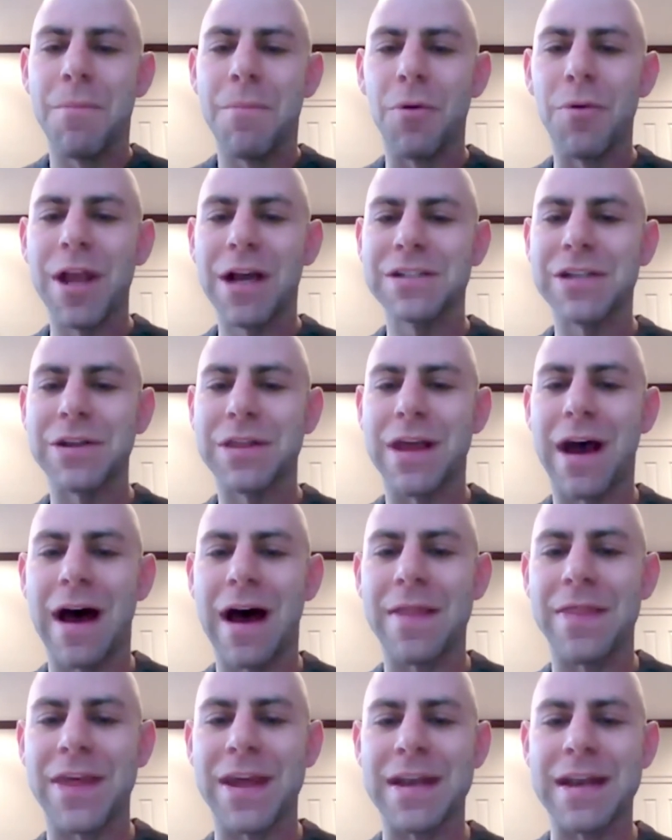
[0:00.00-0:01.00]
But we also
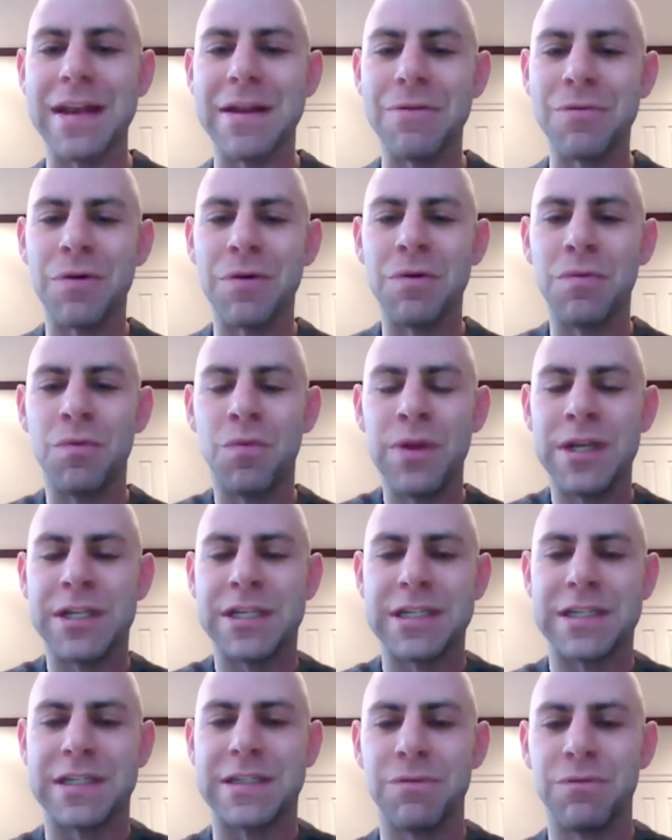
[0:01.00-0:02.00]
thought that
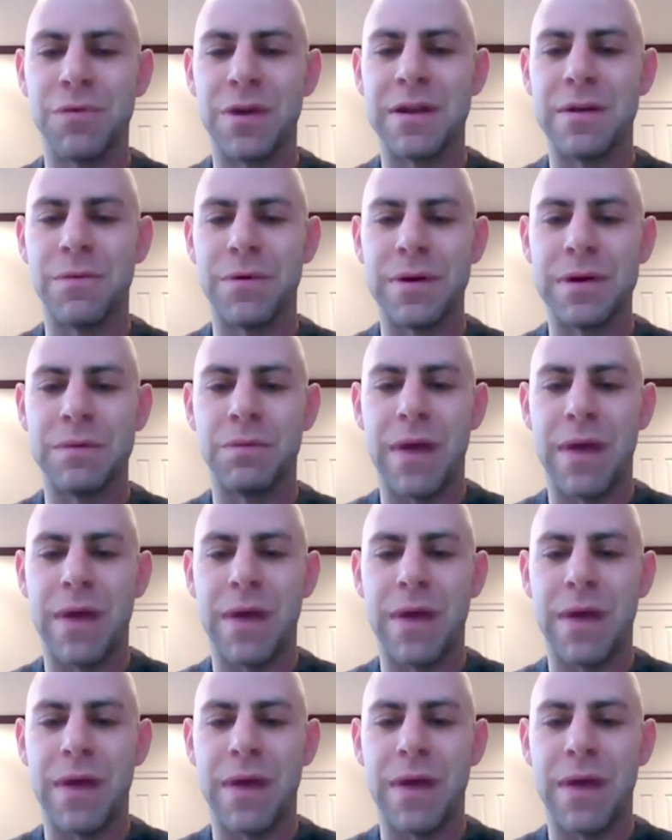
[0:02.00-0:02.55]
we